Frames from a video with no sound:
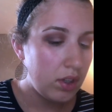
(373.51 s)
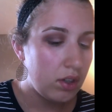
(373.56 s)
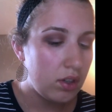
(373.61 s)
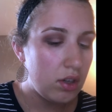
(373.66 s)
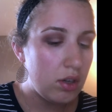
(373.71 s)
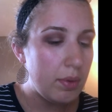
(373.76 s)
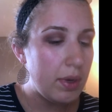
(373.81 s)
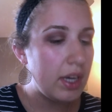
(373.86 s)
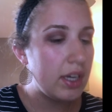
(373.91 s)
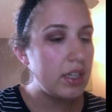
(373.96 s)

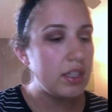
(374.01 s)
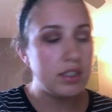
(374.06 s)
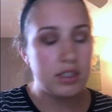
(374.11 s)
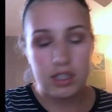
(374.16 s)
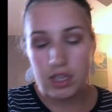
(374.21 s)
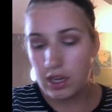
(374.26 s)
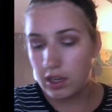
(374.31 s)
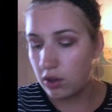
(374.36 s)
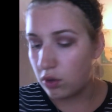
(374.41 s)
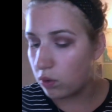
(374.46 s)
Go back into
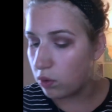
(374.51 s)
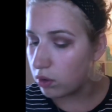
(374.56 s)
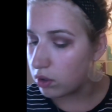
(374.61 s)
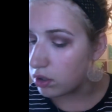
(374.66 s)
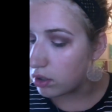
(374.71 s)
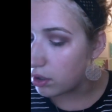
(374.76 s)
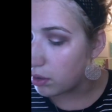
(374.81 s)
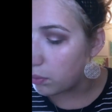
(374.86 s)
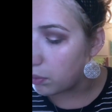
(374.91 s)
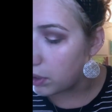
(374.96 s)
that
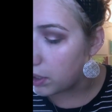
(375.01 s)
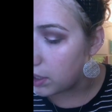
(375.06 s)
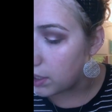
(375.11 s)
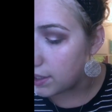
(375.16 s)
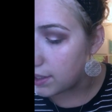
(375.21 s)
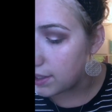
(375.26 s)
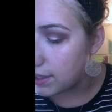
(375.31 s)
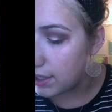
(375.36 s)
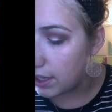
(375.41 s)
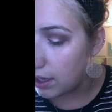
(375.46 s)
corner with the
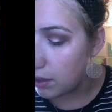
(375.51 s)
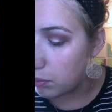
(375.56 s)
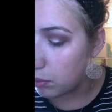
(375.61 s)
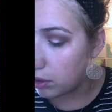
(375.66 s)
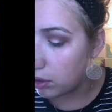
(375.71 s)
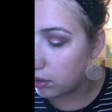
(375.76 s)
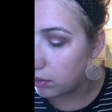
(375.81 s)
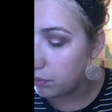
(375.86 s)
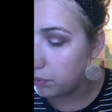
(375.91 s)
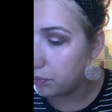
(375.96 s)

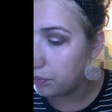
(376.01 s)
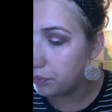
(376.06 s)
sable.